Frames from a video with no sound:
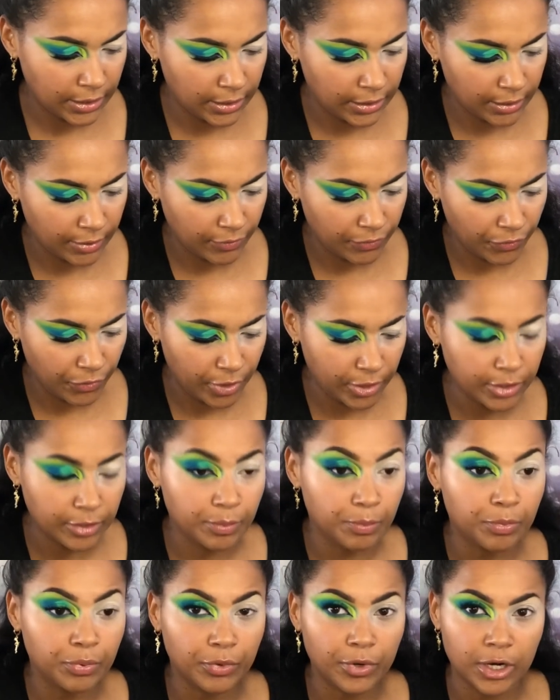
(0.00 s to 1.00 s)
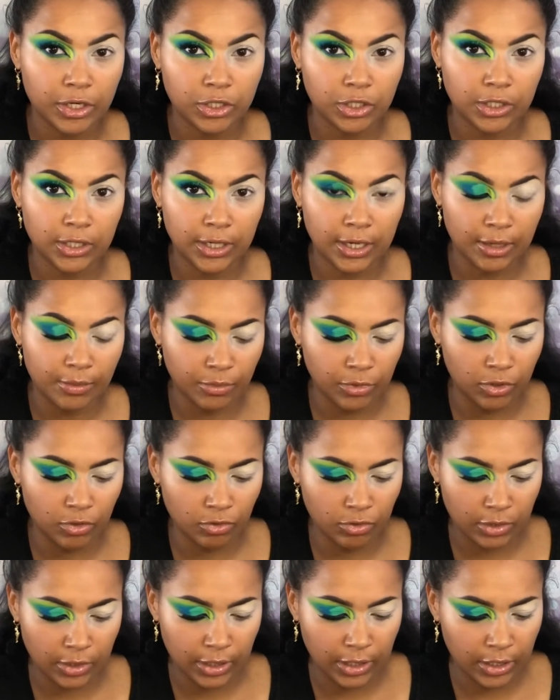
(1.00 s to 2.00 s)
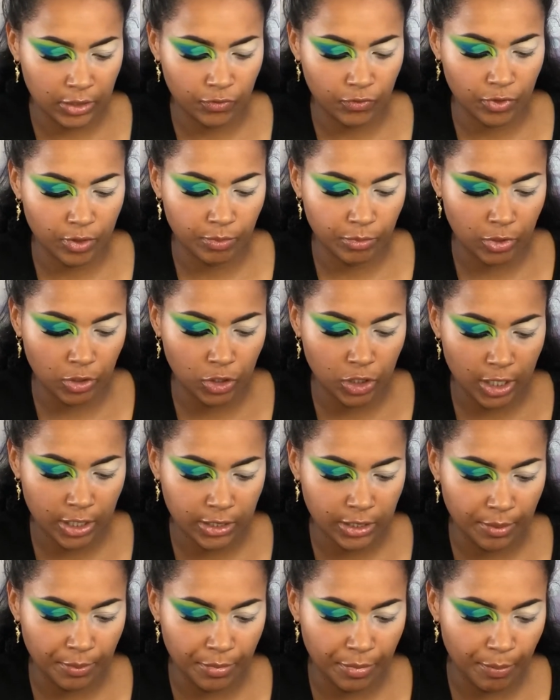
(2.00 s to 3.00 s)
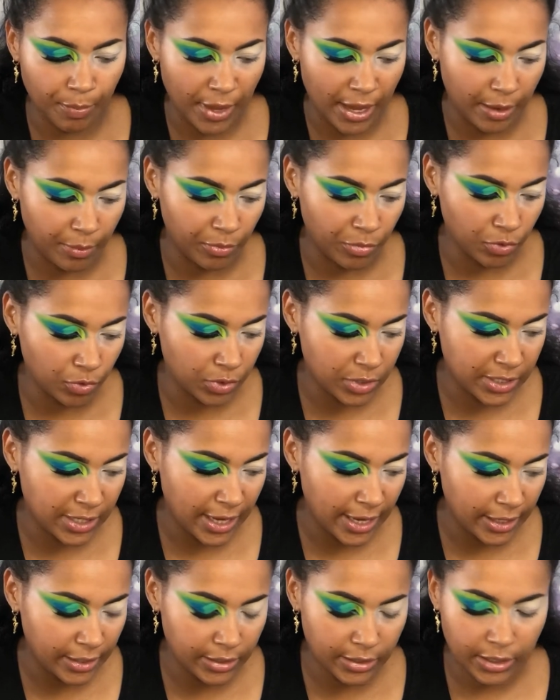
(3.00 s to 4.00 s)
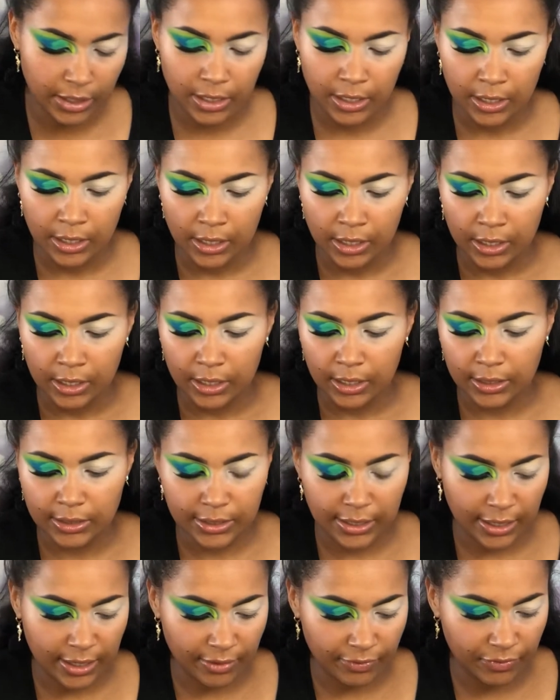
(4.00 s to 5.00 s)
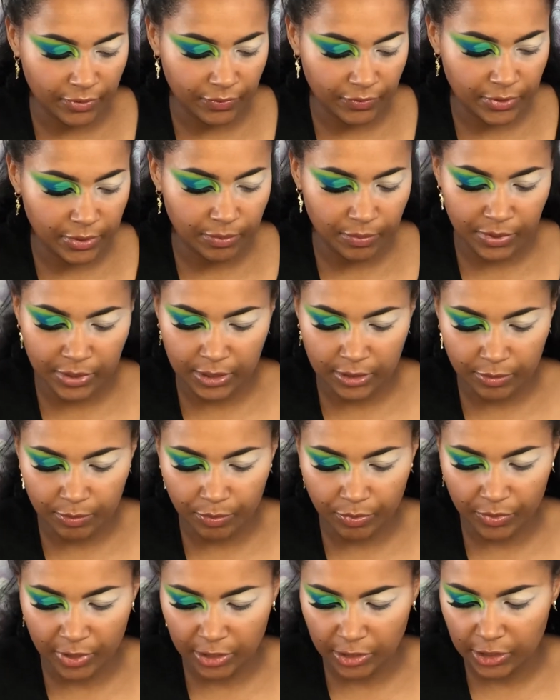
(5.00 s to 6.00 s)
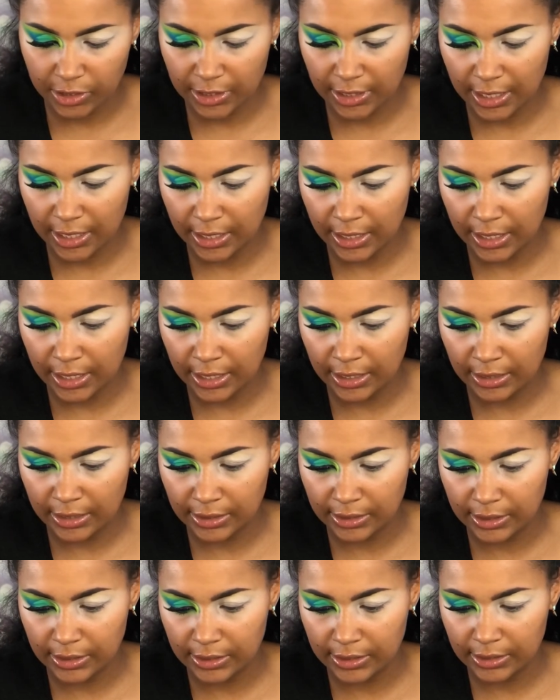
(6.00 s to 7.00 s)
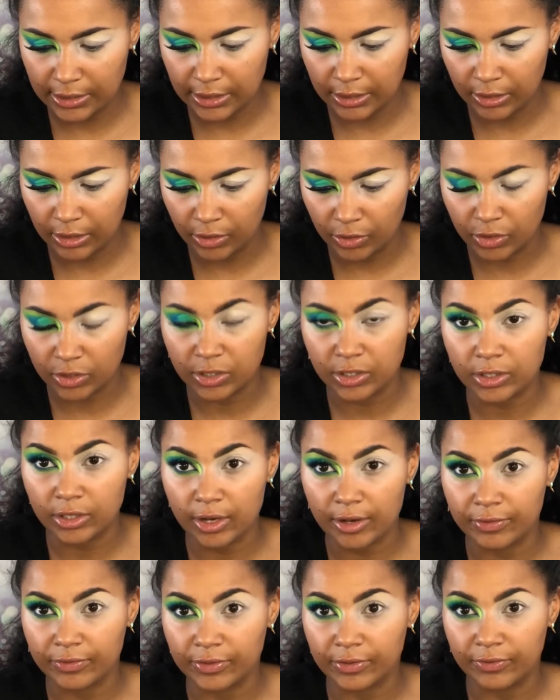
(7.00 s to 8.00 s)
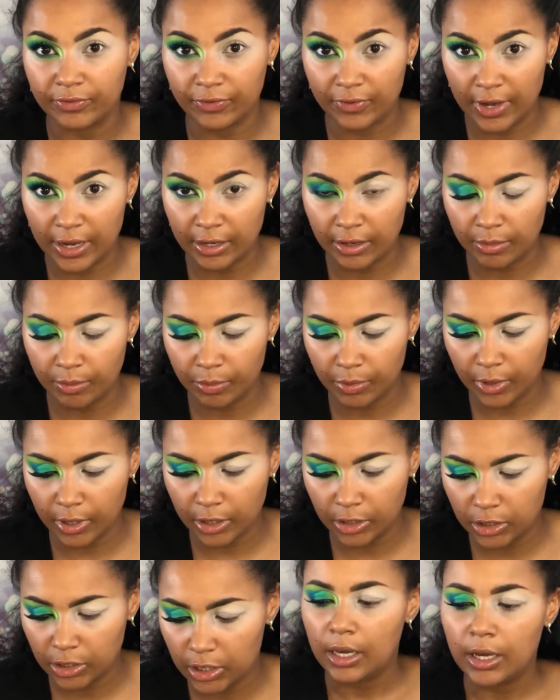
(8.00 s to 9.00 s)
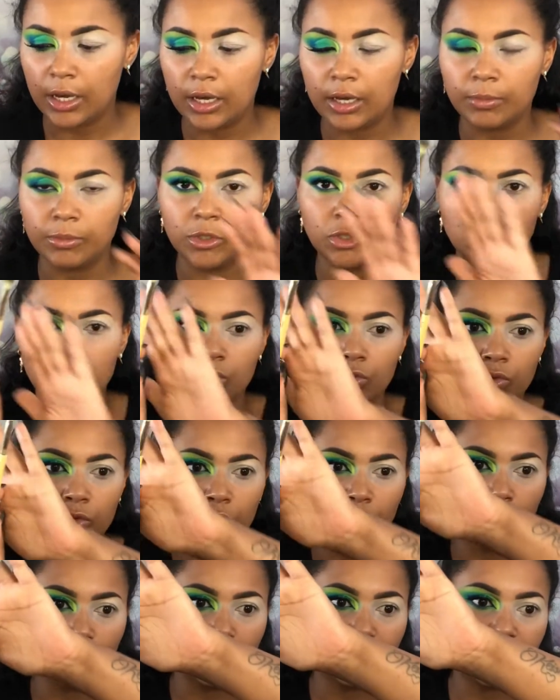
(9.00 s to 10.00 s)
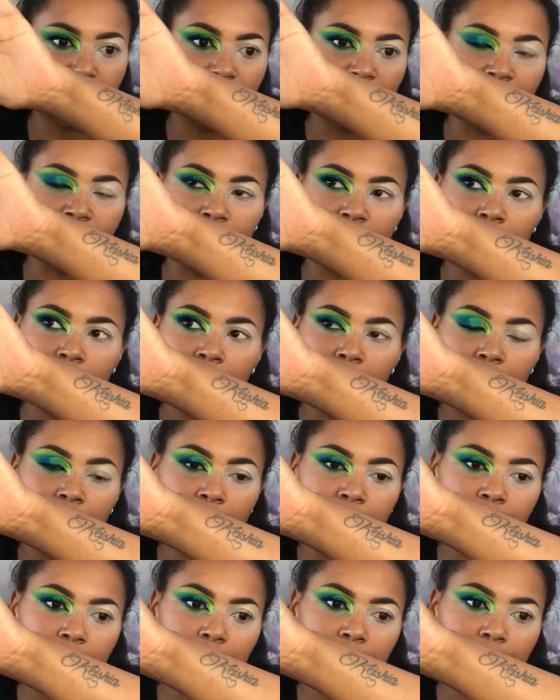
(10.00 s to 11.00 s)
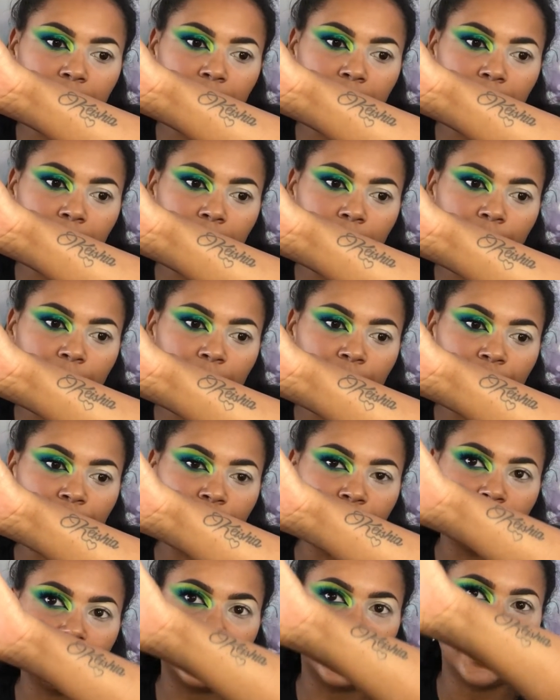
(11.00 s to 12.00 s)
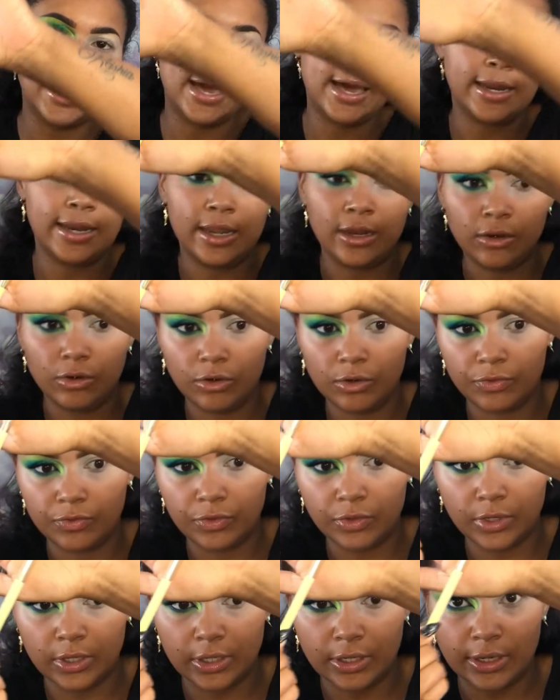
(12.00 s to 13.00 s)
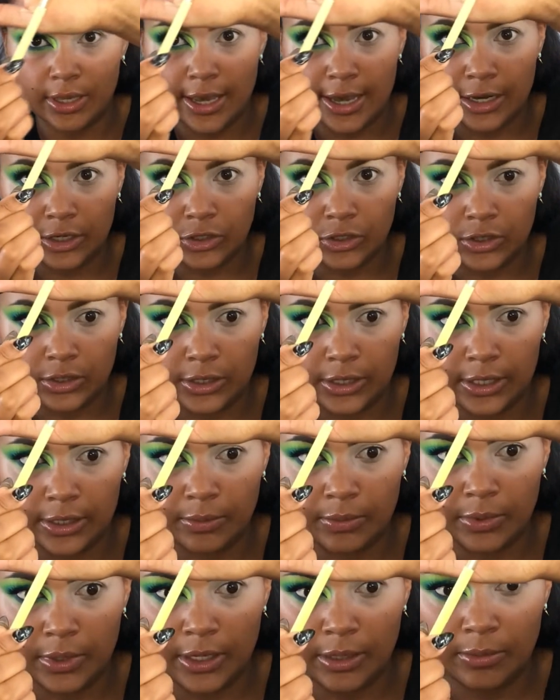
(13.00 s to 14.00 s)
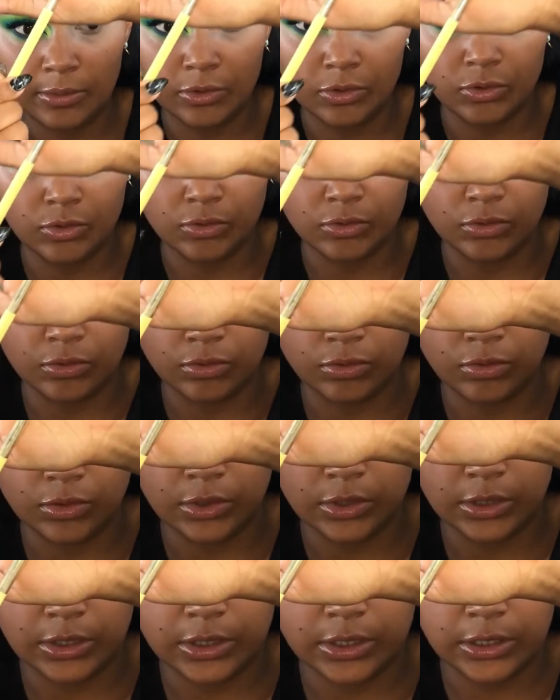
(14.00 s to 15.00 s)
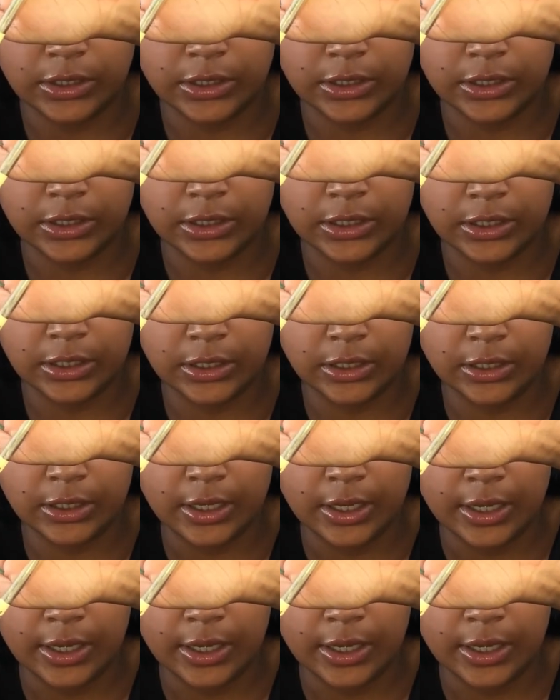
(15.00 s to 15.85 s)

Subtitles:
the first brush that I'm using is from the Jessup Bamboo set. It's like a 15-piece brush set, and this is the Look Soft Definer brush. The 227, it is like a little bit flat. I don't know if you can actually like be able to see.